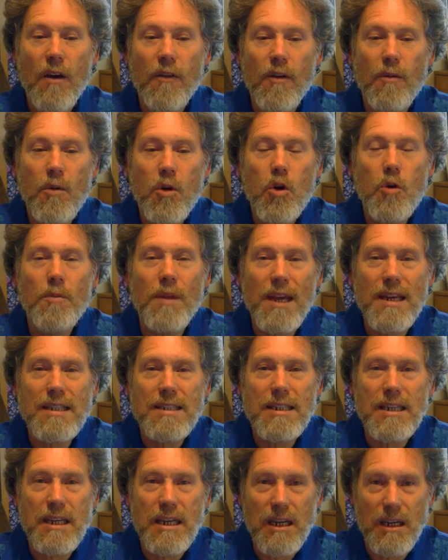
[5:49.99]
from whom they
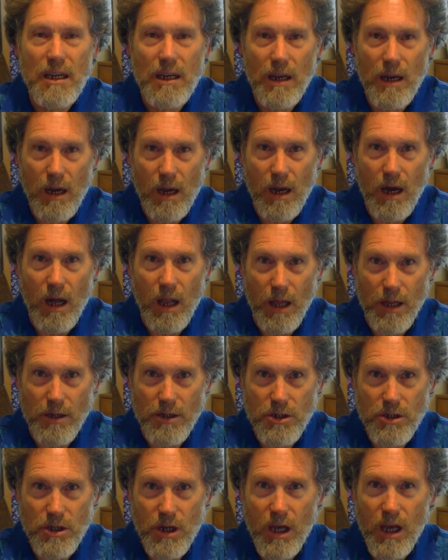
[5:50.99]
seek
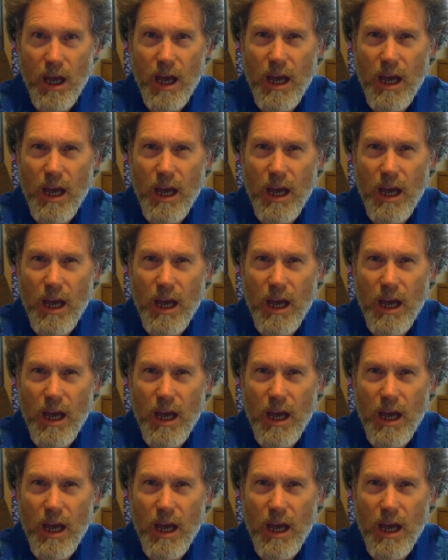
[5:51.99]
knowledge.